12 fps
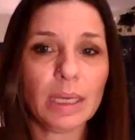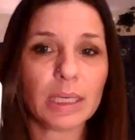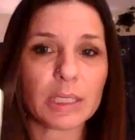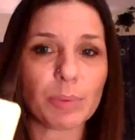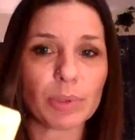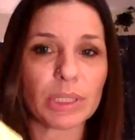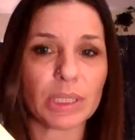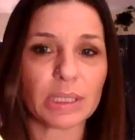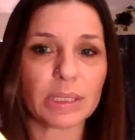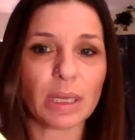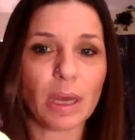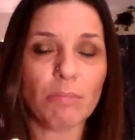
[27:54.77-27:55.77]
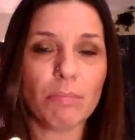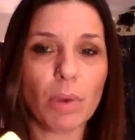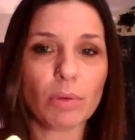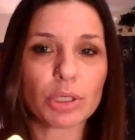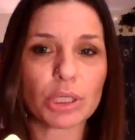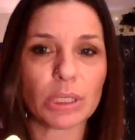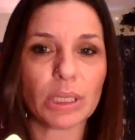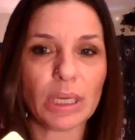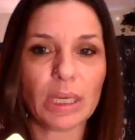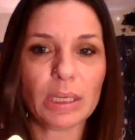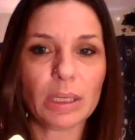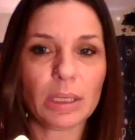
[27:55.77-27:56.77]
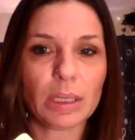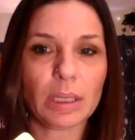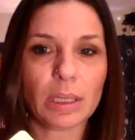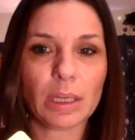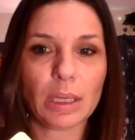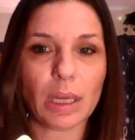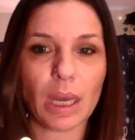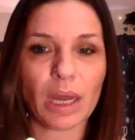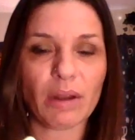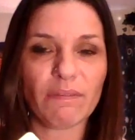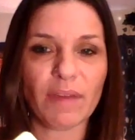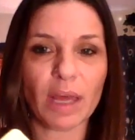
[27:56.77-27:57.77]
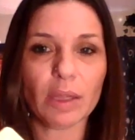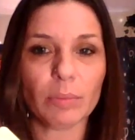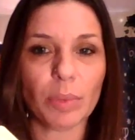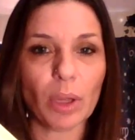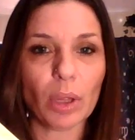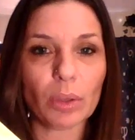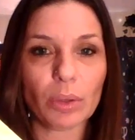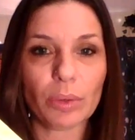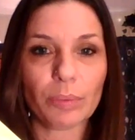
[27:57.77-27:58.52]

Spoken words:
This person is emotionally unavailable.